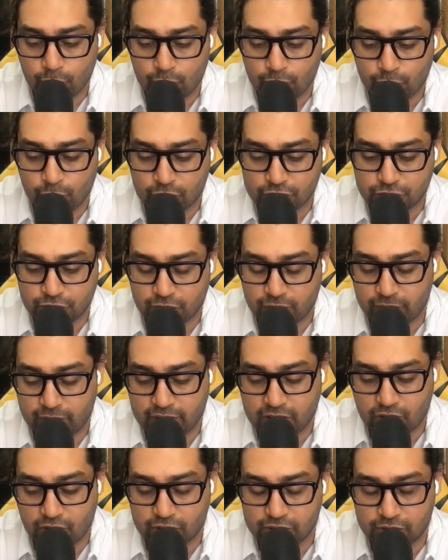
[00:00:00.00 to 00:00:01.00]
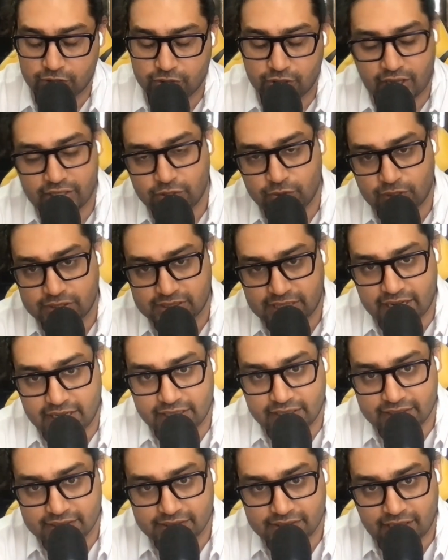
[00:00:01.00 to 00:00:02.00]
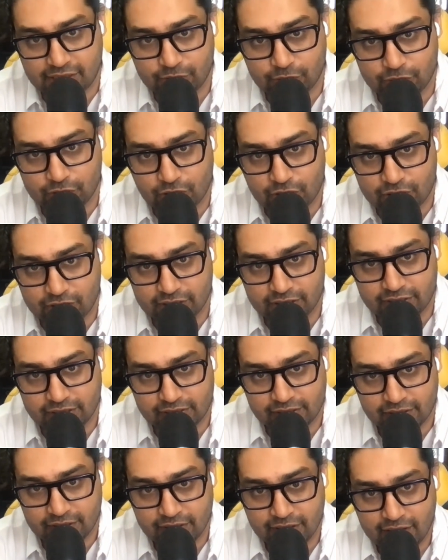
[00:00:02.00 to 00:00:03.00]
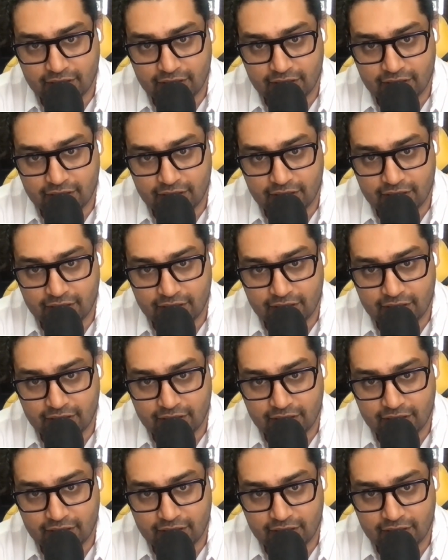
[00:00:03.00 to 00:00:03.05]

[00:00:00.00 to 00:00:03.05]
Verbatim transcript: what should we call you? Are you a scientist? Are you a doctor?